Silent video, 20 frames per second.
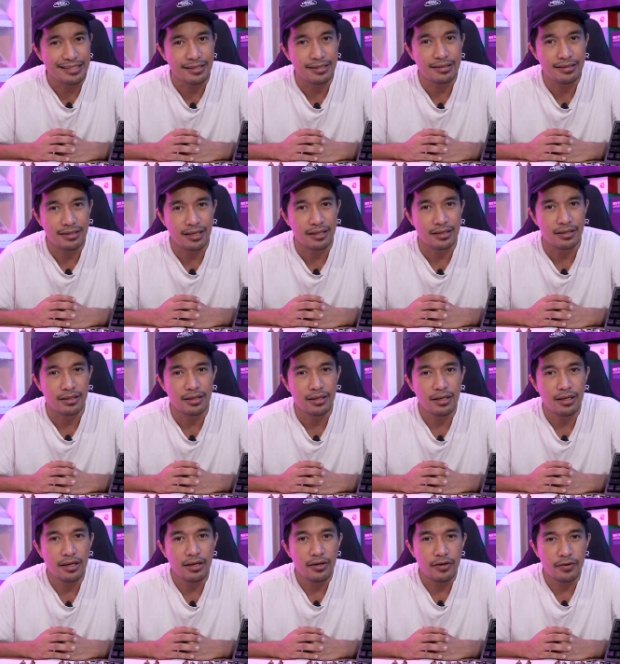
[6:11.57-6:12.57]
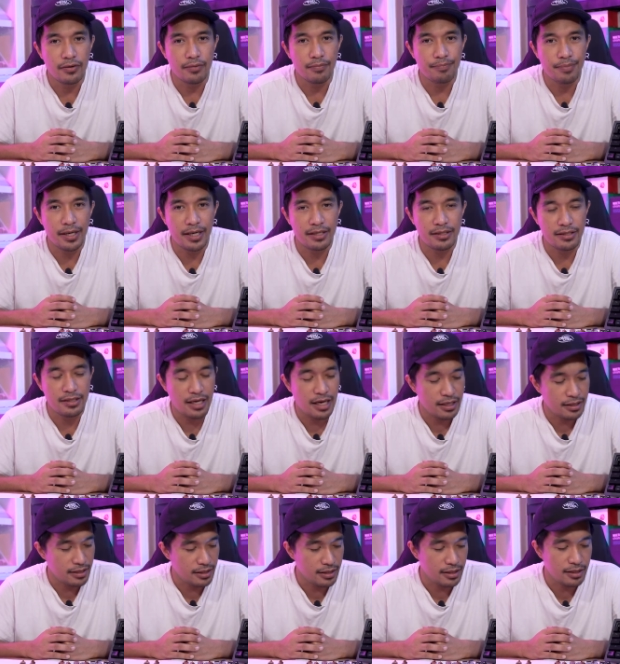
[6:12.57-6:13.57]
decent compared sa
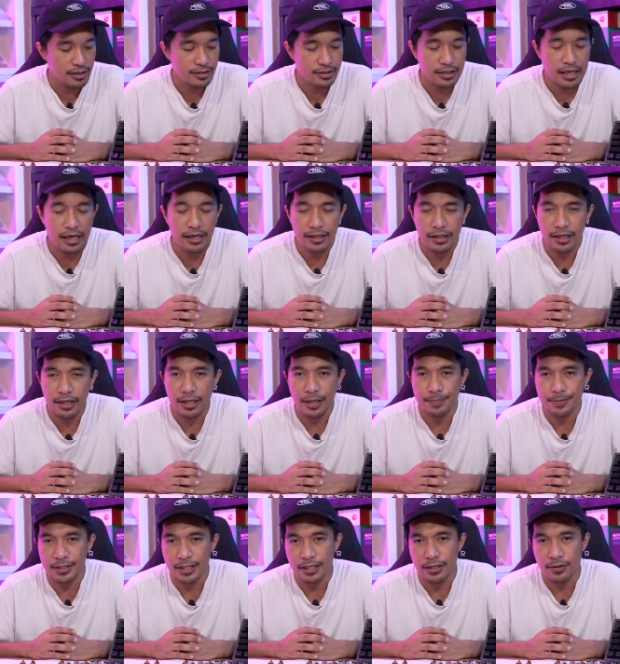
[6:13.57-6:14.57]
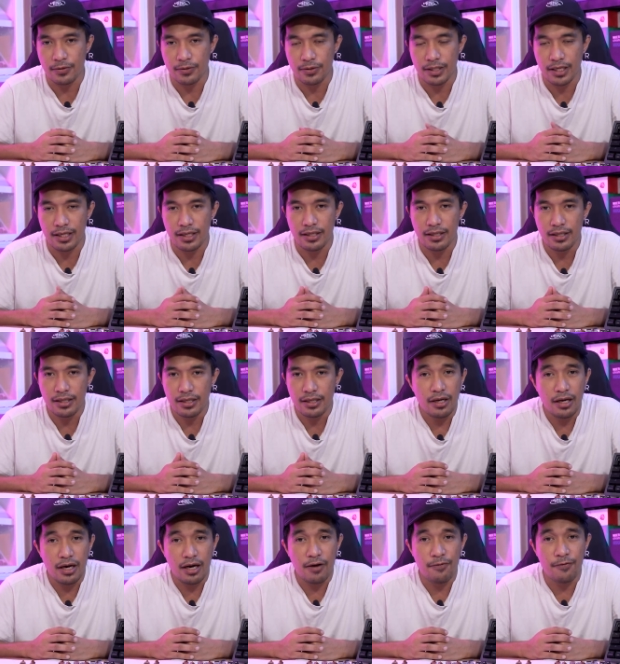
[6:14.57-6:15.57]
ating stock keycaps included.
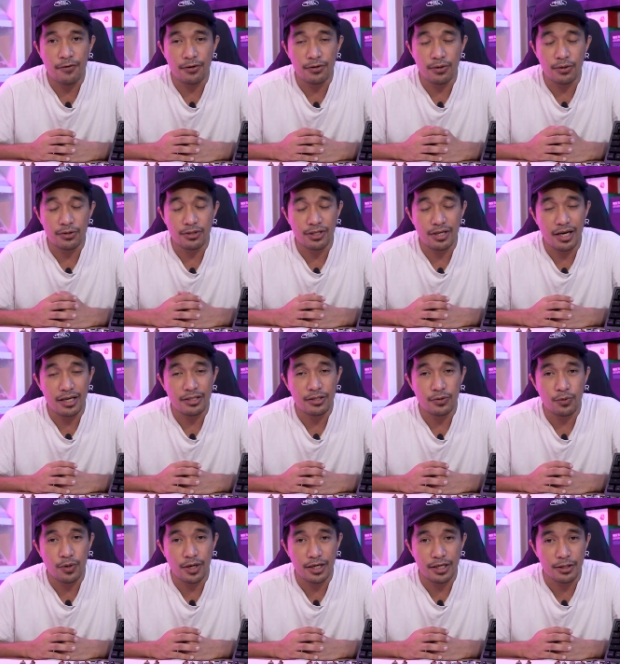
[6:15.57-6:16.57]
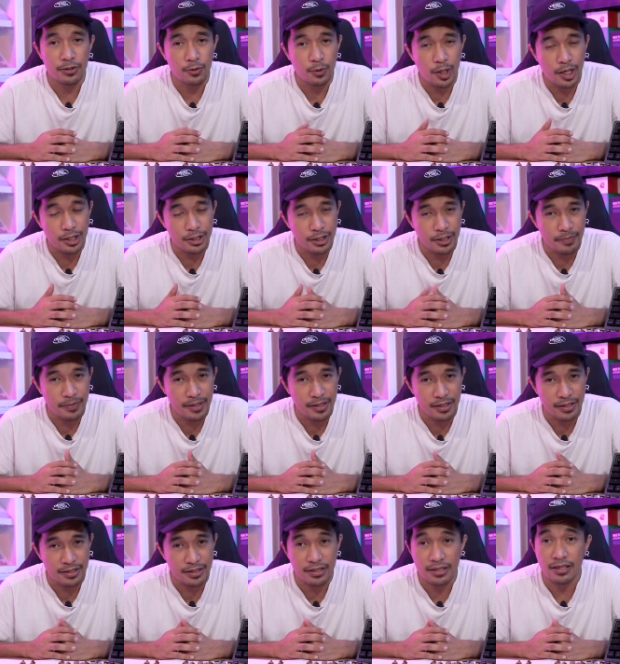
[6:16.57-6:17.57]
For those guys who are into RGB,
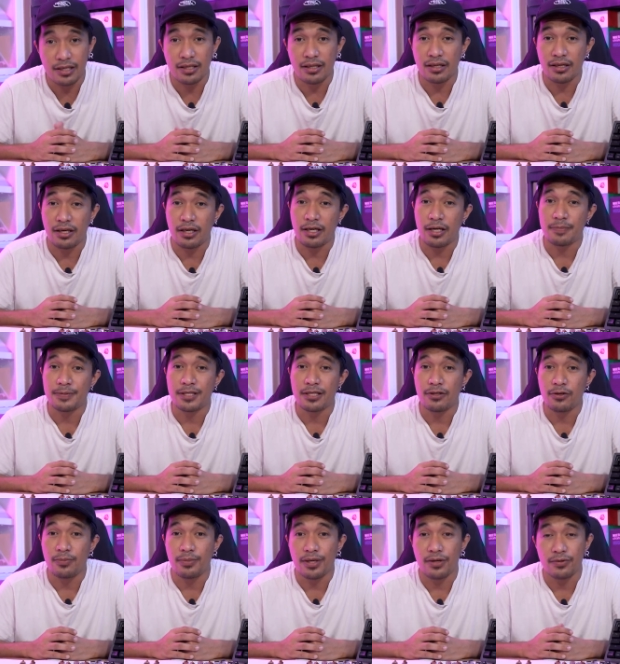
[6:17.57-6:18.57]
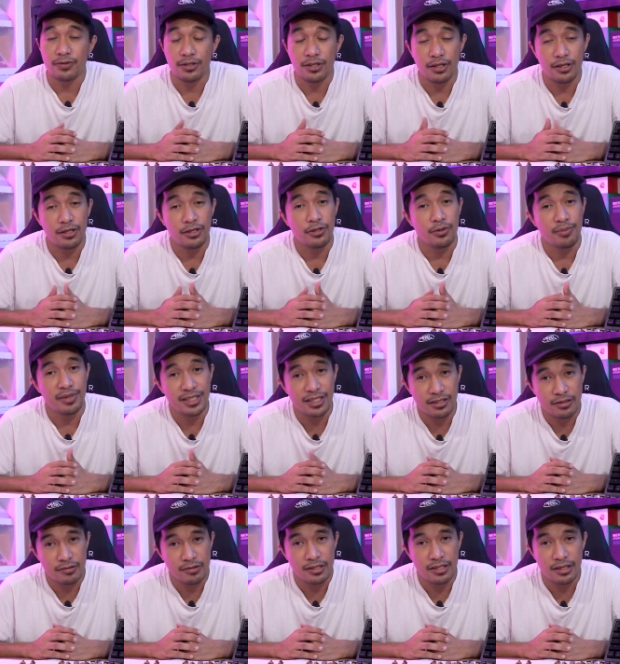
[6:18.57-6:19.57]
this is not the keycaps that you may consider. You may
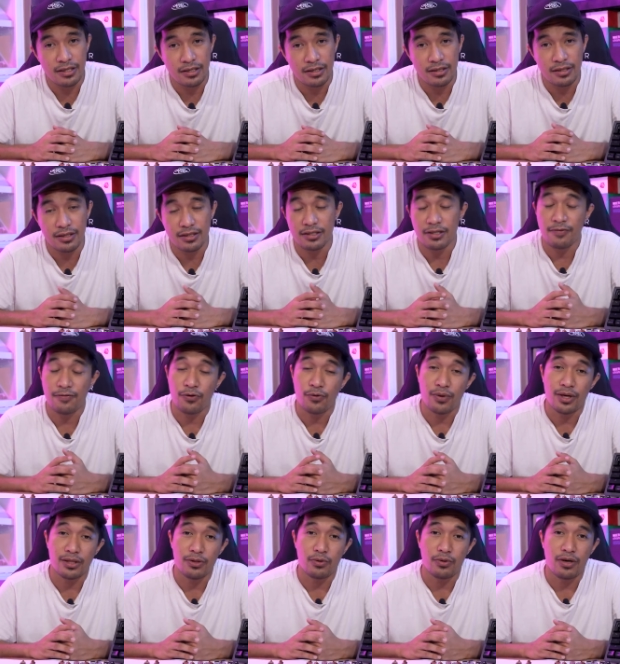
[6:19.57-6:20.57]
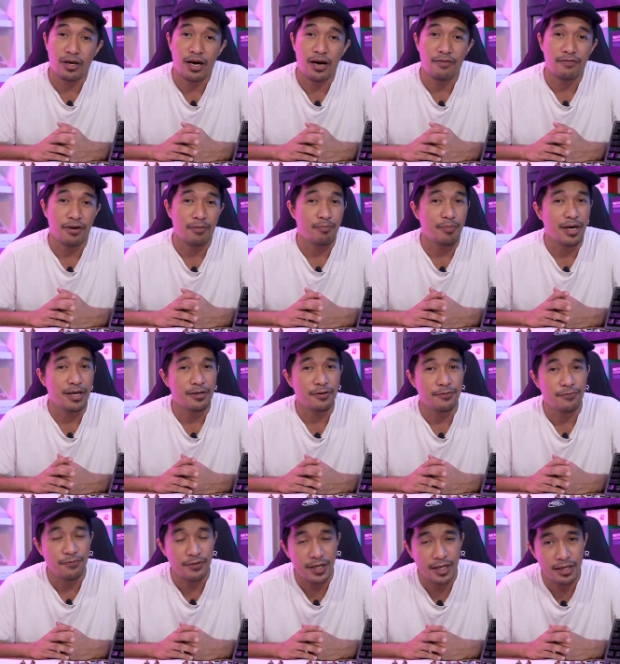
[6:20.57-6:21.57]
just consider this if you want to have a
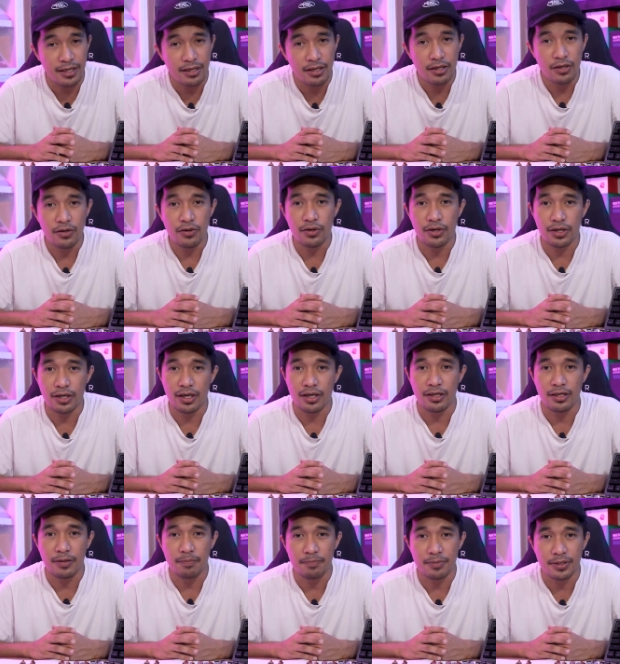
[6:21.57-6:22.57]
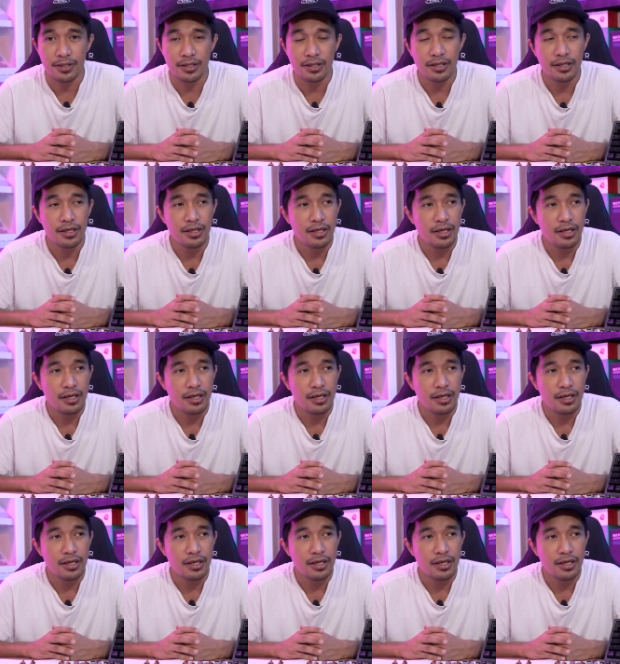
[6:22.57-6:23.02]
better feel or a deeper